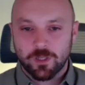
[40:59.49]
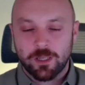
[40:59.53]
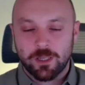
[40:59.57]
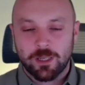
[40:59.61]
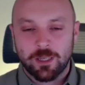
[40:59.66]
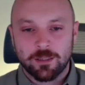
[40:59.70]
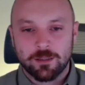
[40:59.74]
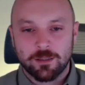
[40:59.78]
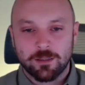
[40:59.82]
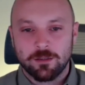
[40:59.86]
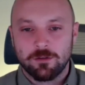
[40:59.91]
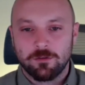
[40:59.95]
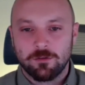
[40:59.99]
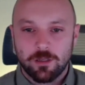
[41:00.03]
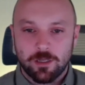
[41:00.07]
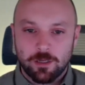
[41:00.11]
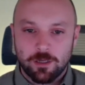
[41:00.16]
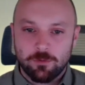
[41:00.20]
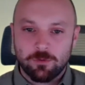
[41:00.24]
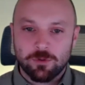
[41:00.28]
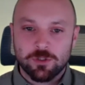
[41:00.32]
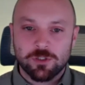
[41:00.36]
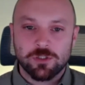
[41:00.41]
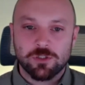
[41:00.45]
And
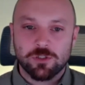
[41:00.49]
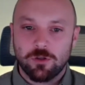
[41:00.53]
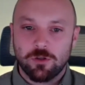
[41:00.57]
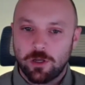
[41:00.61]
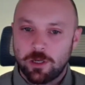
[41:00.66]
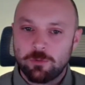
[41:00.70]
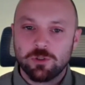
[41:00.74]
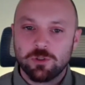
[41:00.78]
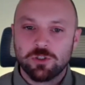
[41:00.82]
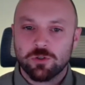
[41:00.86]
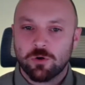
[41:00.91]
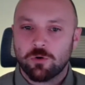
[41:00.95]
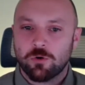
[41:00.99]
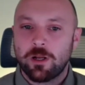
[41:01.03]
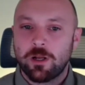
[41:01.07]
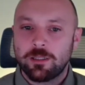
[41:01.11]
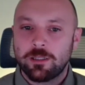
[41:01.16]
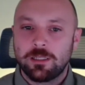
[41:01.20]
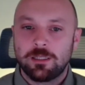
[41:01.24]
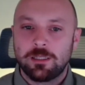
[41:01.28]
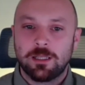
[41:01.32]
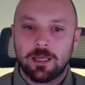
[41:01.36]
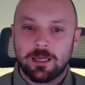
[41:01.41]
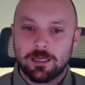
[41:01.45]
it was, it was
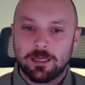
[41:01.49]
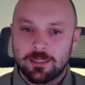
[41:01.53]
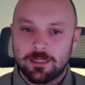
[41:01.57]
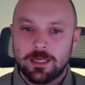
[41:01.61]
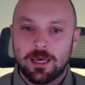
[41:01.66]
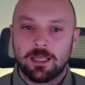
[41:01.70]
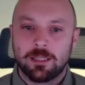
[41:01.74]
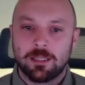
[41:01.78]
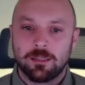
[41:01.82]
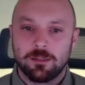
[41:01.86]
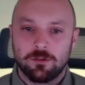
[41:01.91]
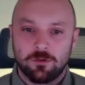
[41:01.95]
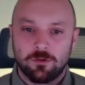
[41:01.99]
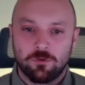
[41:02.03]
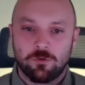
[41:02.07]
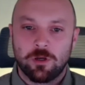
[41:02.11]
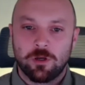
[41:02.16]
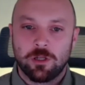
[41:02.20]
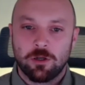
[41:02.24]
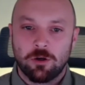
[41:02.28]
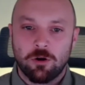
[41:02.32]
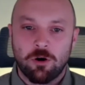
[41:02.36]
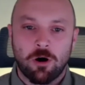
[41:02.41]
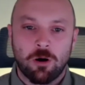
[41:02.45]
already like that
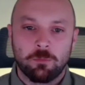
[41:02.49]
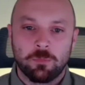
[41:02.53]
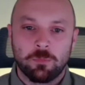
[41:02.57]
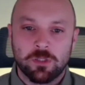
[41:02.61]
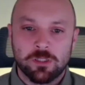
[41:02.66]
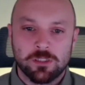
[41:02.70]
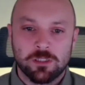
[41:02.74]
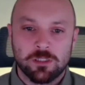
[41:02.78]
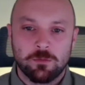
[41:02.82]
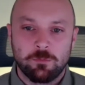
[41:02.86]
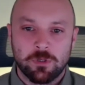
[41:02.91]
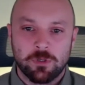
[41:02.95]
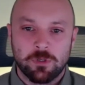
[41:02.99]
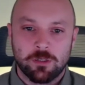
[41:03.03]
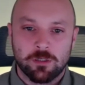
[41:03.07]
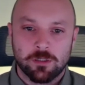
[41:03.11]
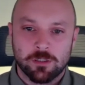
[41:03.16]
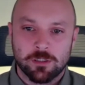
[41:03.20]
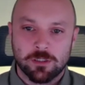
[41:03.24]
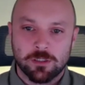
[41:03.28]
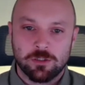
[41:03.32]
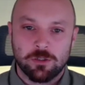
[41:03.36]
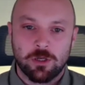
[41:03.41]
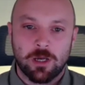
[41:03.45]
during communism,
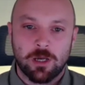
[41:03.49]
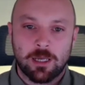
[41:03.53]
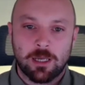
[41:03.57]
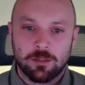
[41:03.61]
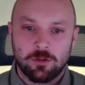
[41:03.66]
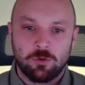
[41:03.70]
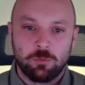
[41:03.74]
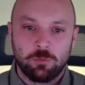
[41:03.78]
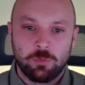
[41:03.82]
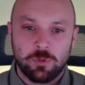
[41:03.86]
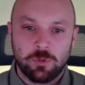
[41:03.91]
because you had to